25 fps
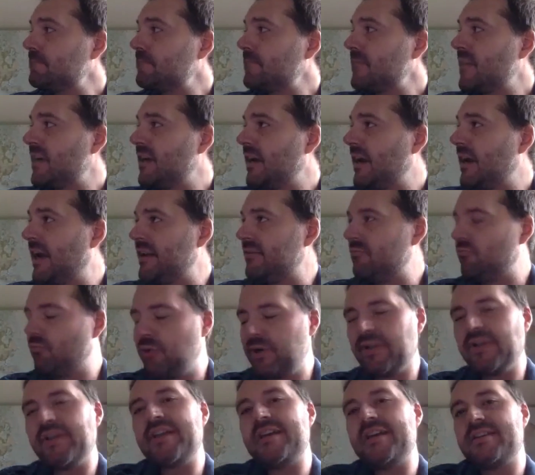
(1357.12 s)
it
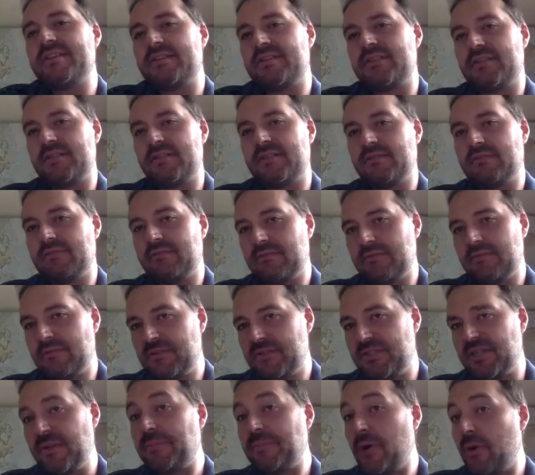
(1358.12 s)
really is
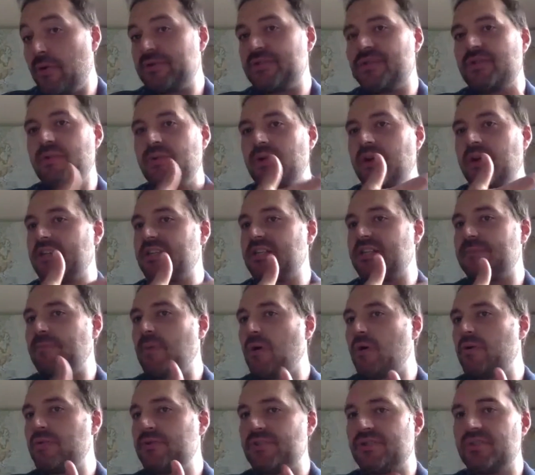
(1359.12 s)
supposed to
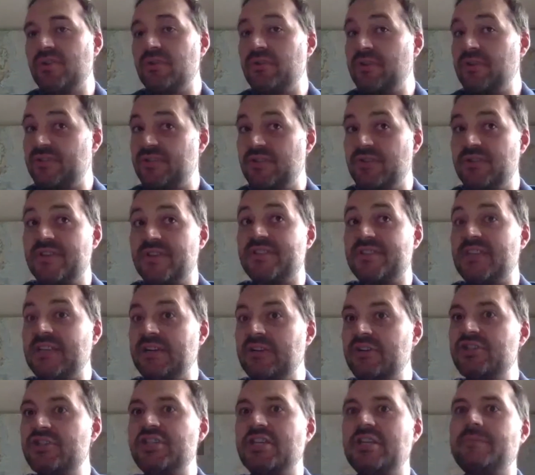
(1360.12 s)
expose students to the
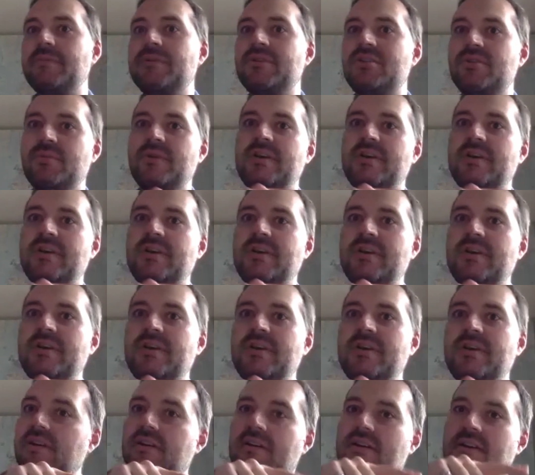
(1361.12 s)
synergy
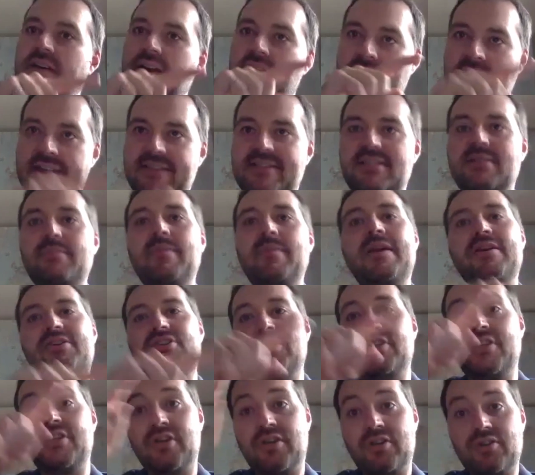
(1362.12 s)
between
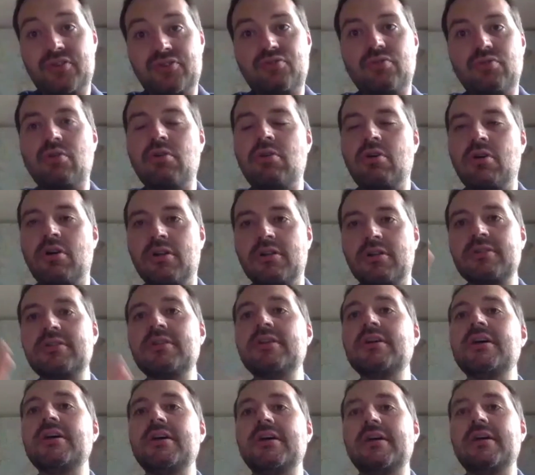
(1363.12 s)
estimation and control.
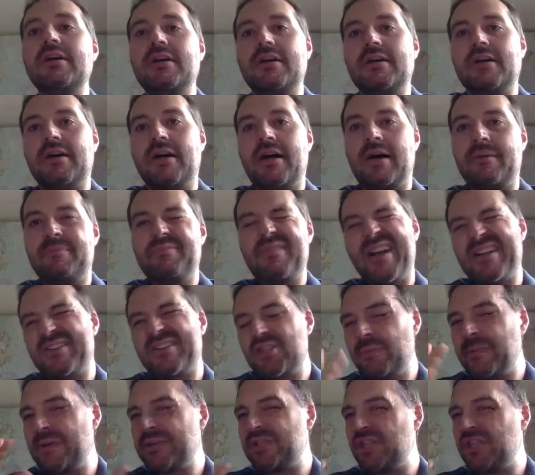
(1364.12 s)
Not
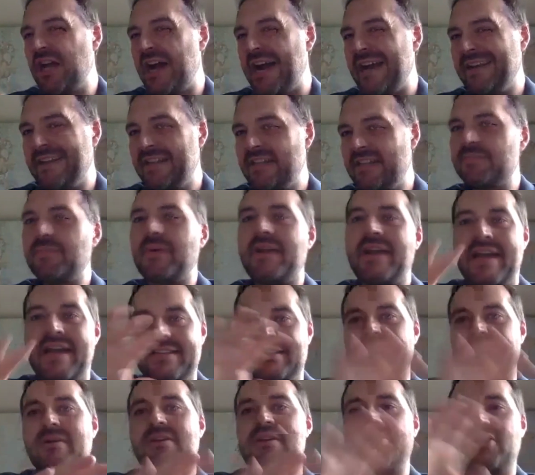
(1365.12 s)
so much guidance, but
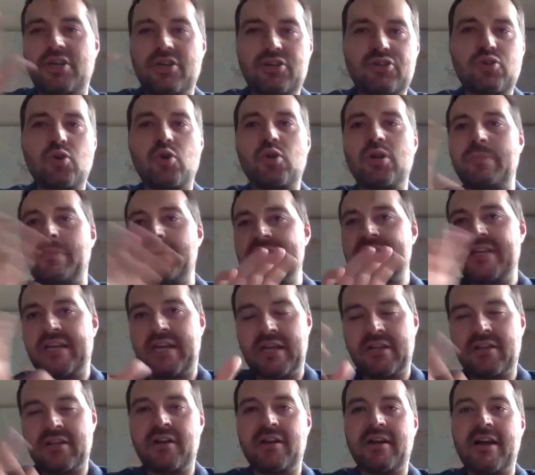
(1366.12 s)
estimation and control in
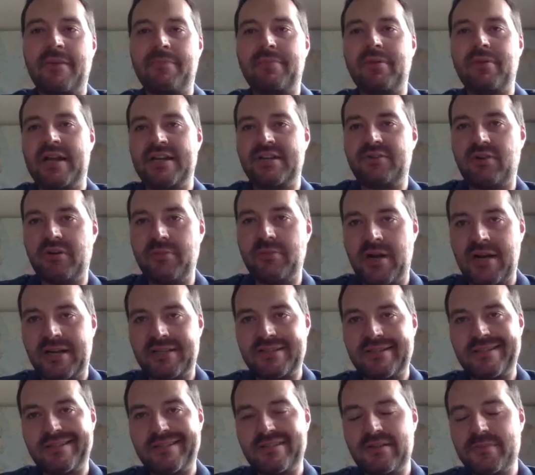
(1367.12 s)
particular applied to robotic
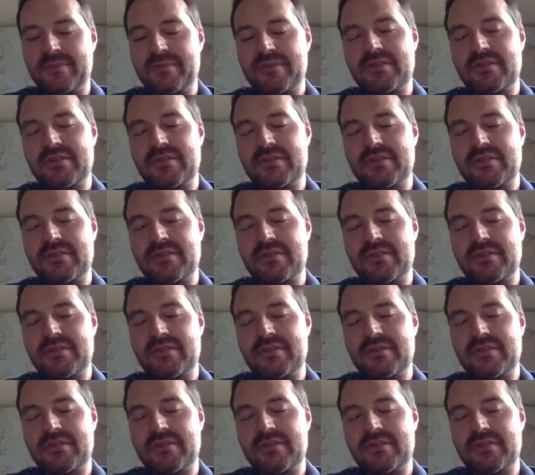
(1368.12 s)
systems.